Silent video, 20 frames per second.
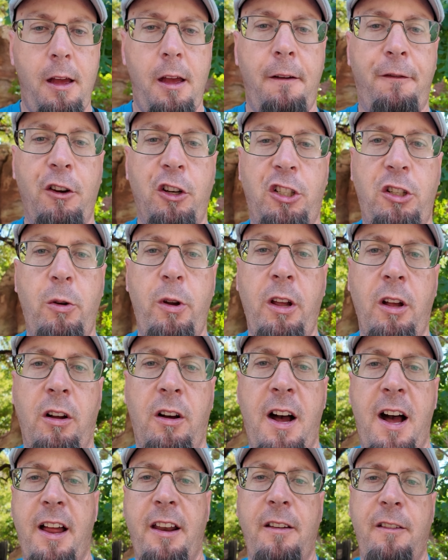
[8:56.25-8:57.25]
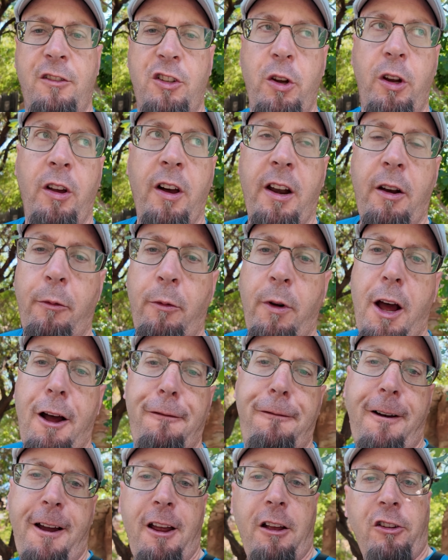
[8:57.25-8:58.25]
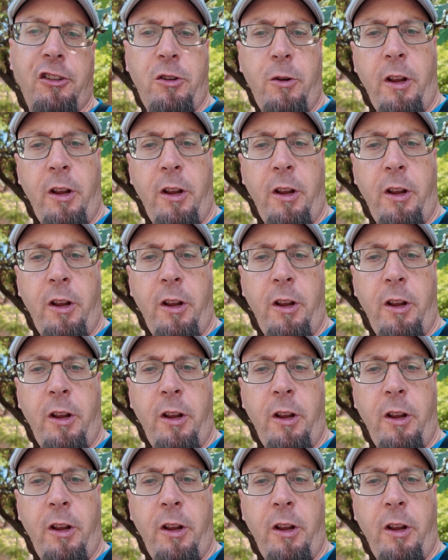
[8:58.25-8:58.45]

If you're shooting a lot of RAW files,